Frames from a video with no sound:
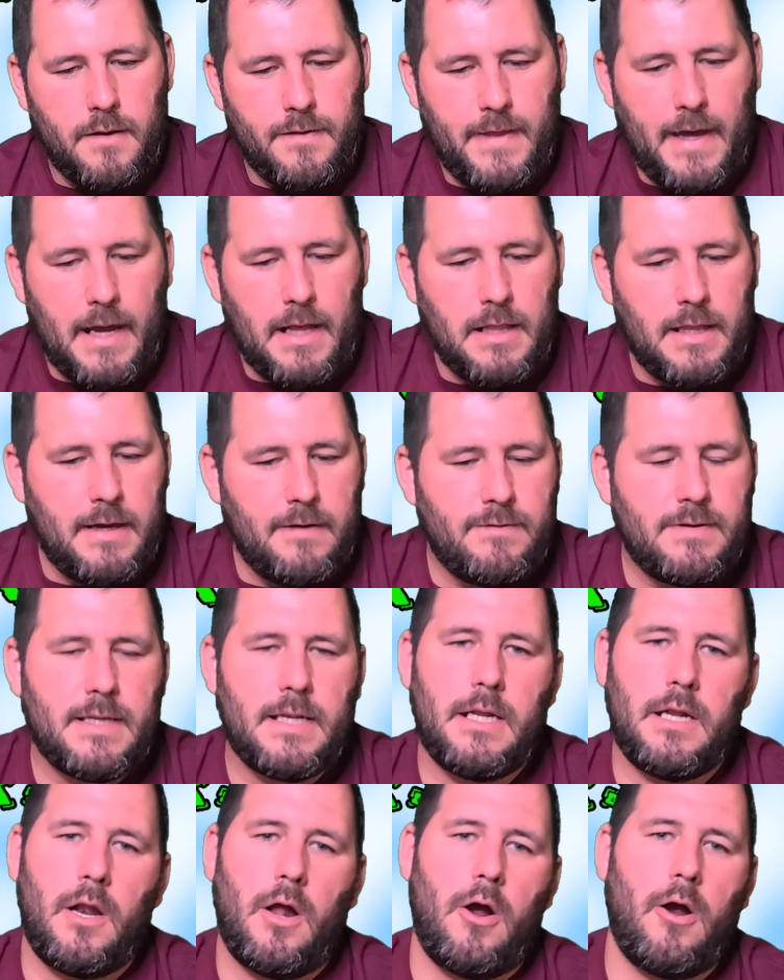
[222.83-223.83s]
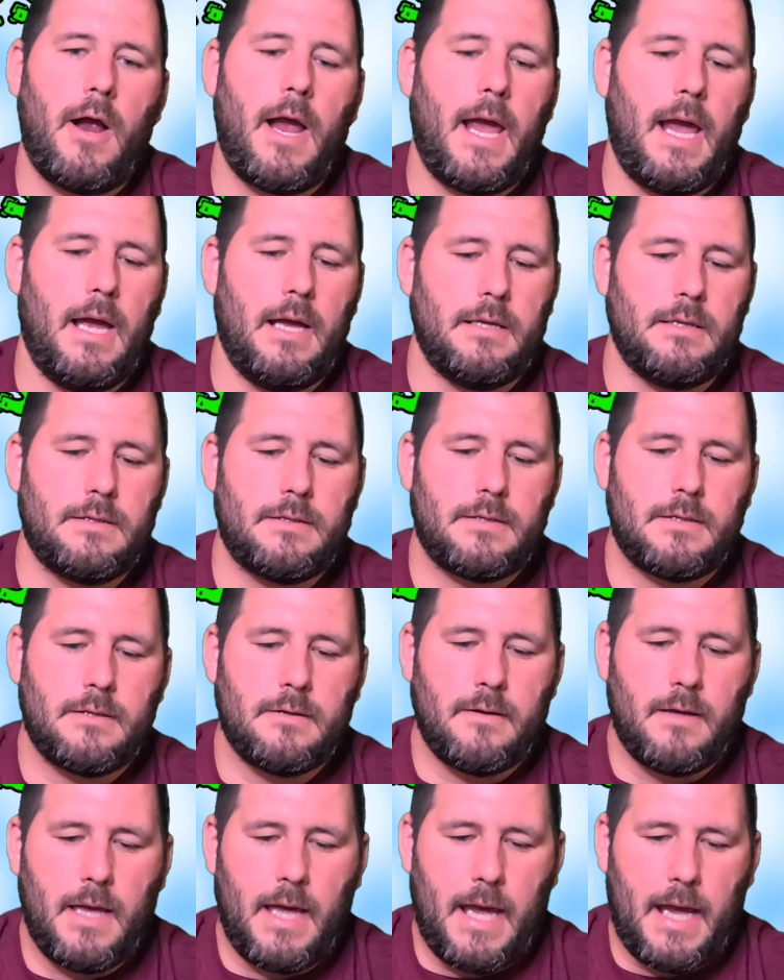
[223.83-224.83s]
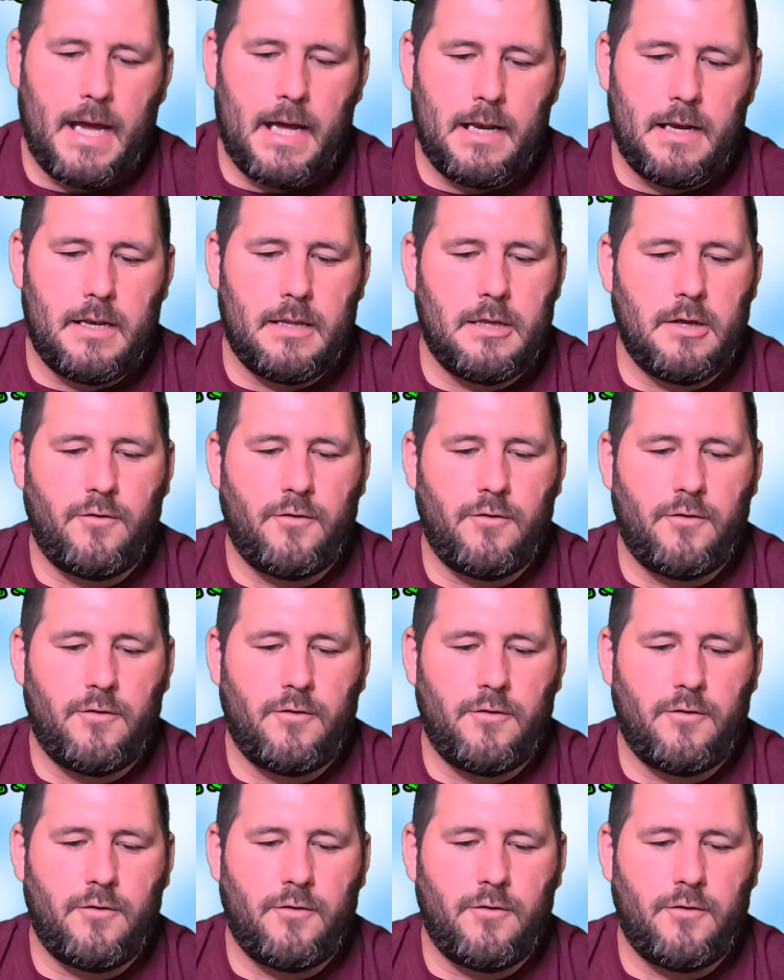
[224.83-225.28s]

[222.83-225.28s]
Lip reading: That leaves it in our hands. And